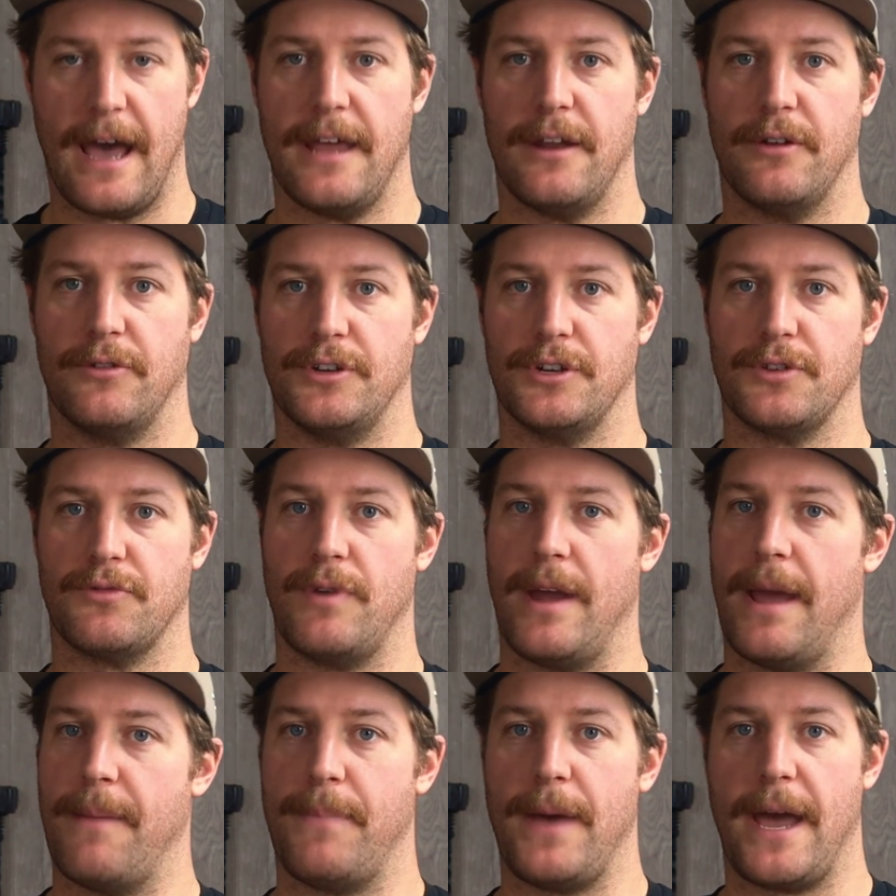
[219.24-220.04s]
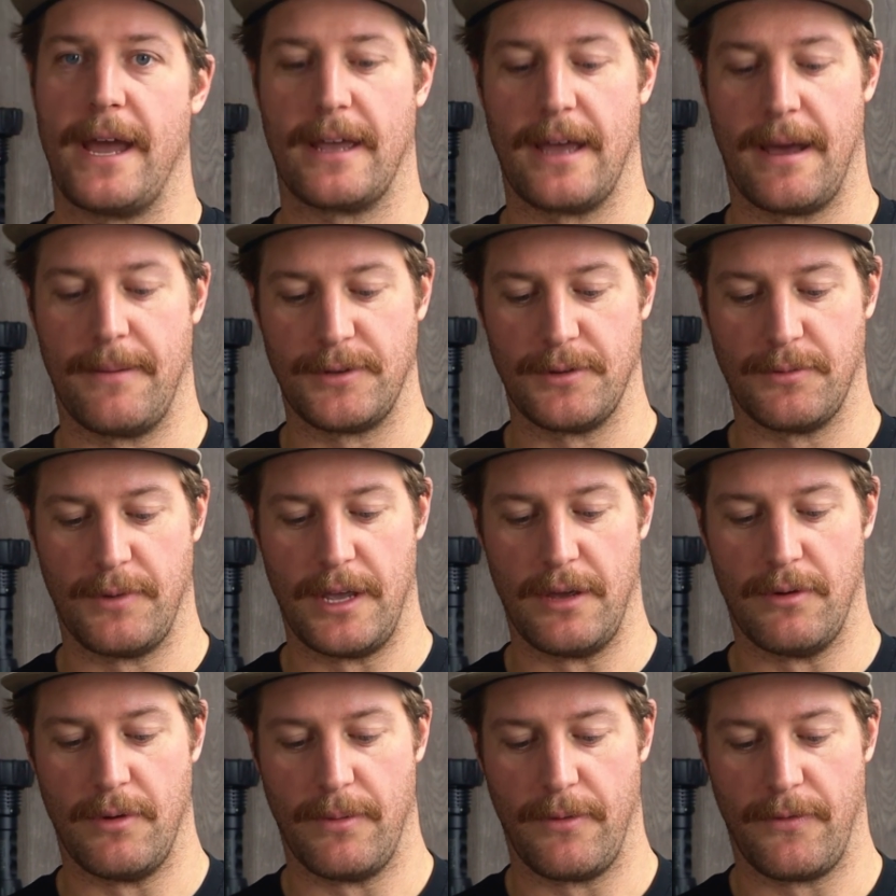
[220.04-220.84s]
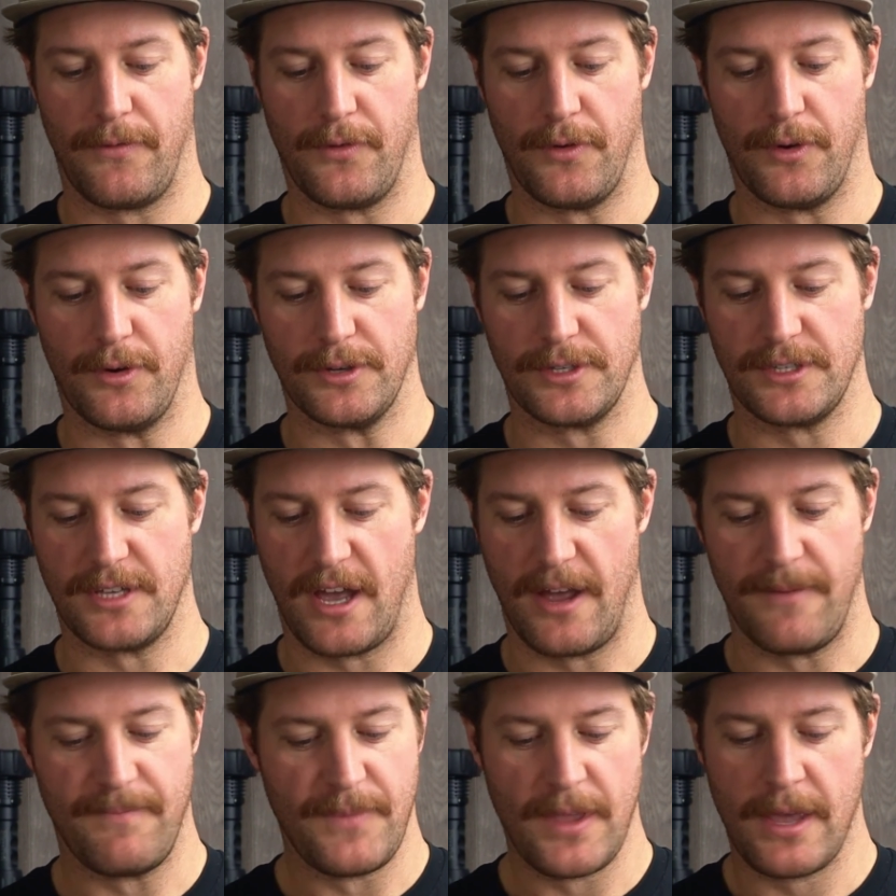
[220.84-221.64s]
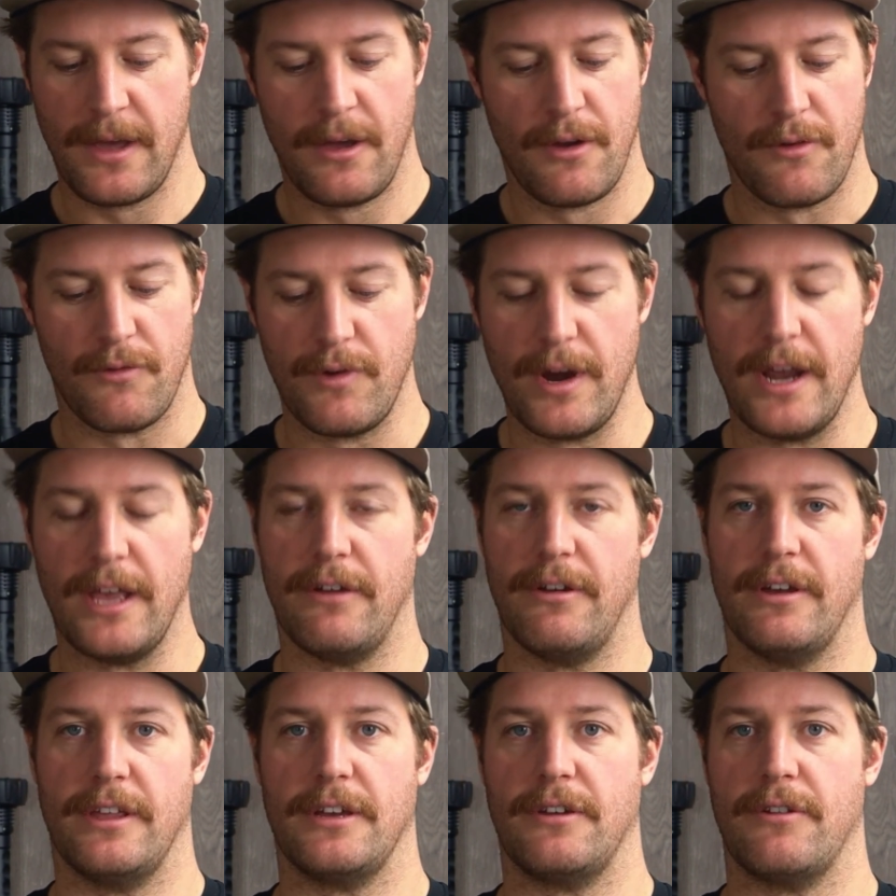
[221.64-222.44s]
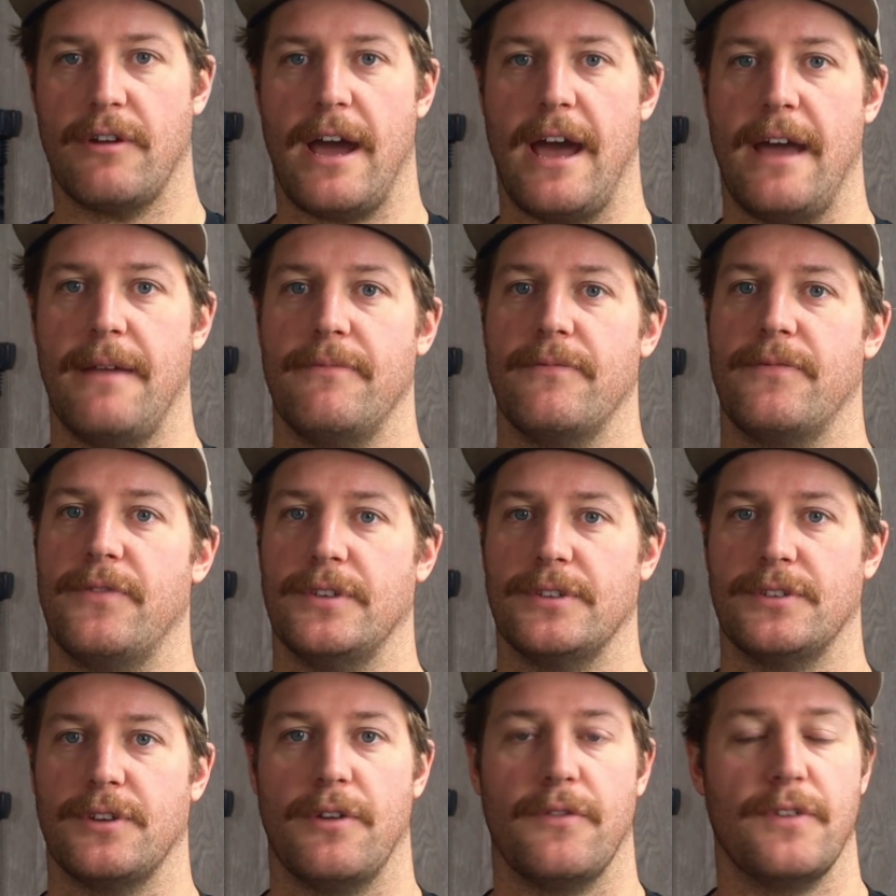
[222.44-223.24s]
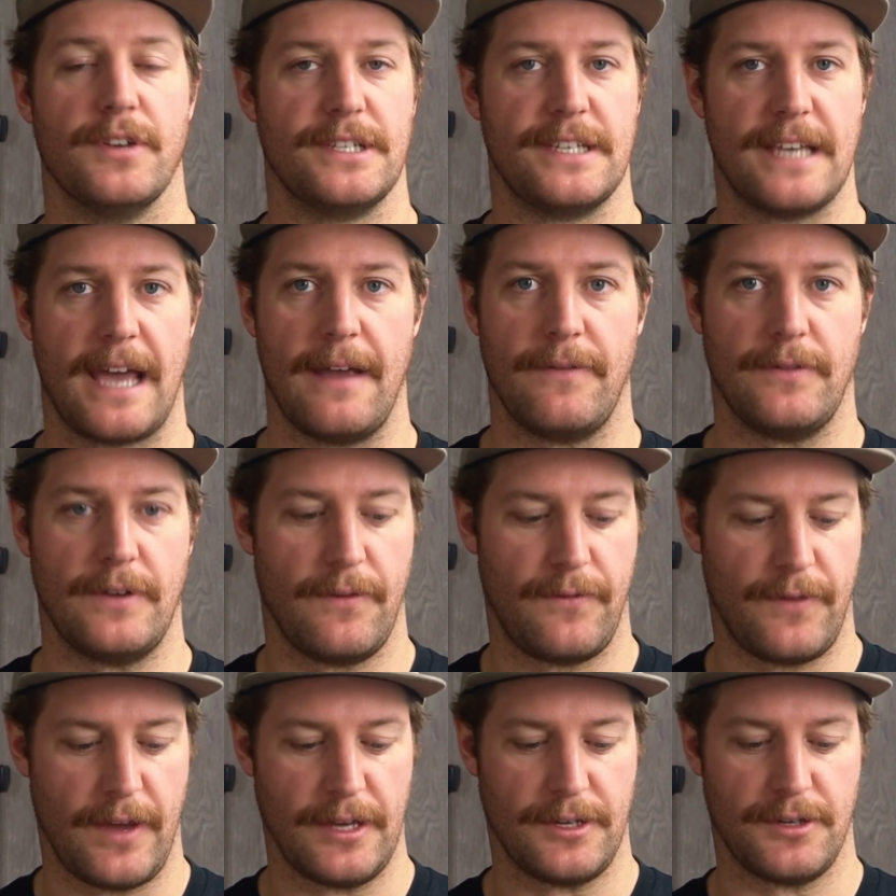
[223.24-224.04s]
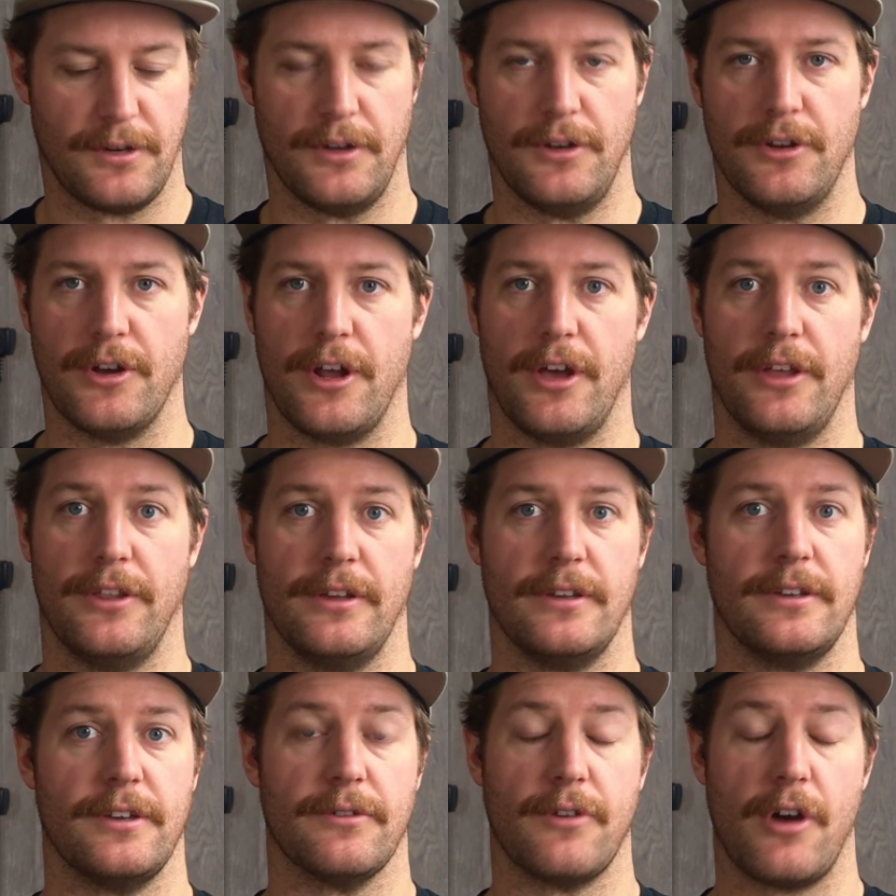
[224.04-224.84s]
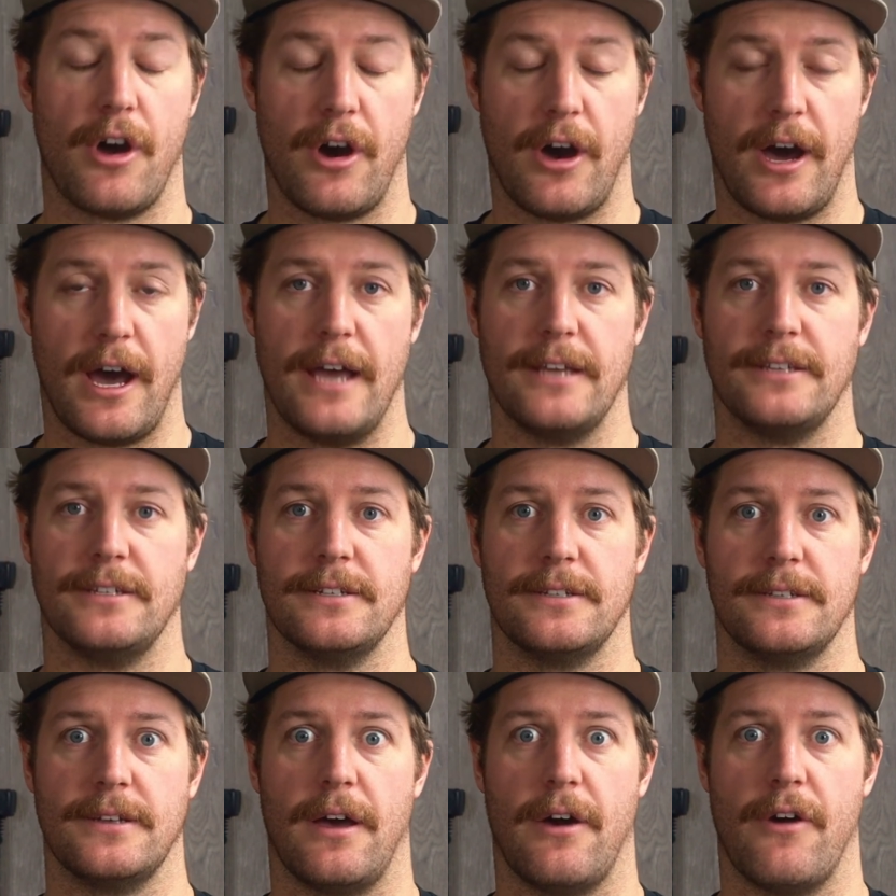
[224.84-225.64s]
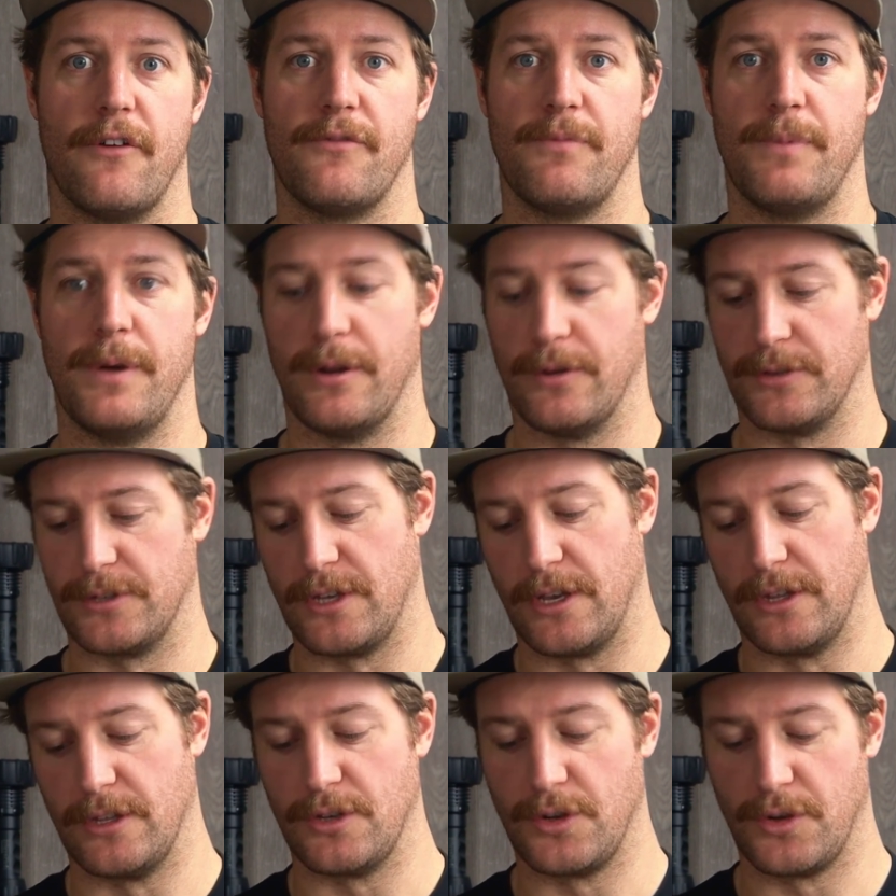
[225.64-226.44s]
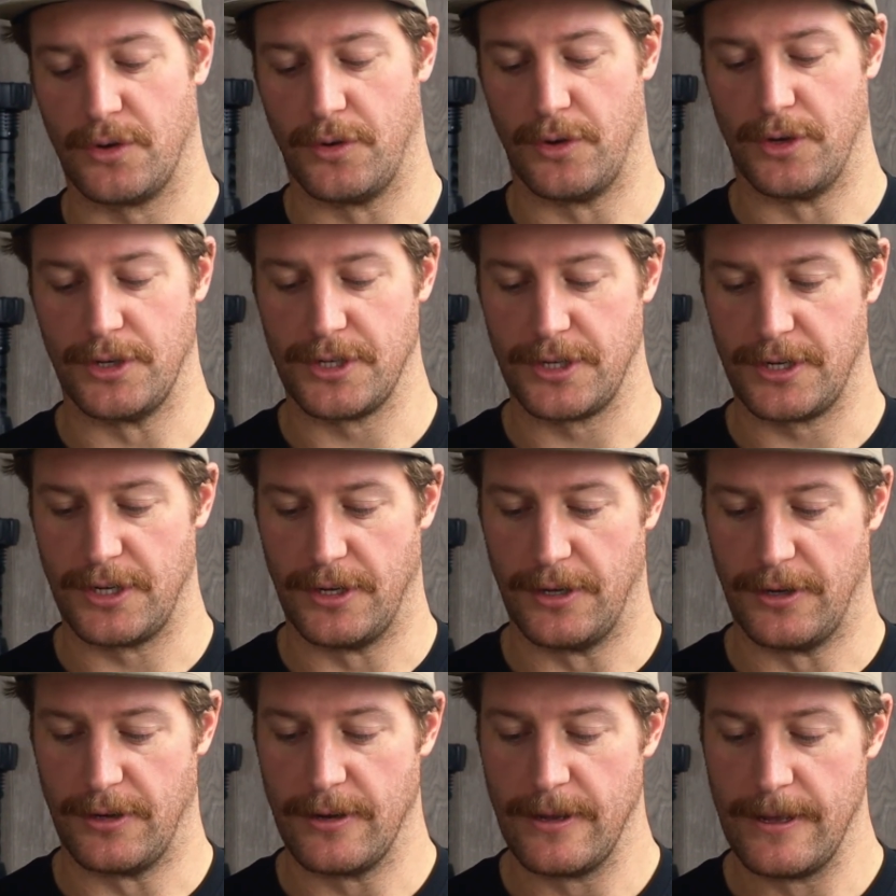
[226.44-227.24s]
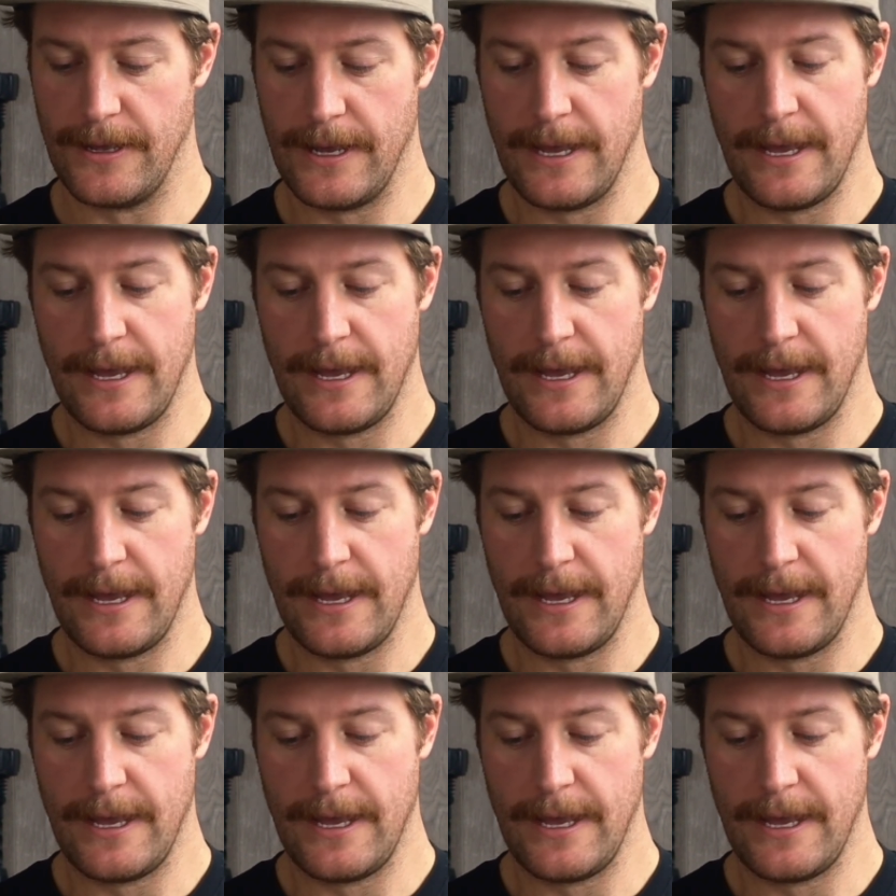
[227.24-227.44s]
it'll just ramp back up to where you were before. So really great for sort of a safety feature, not only your eyes, yourself, but also the torch too.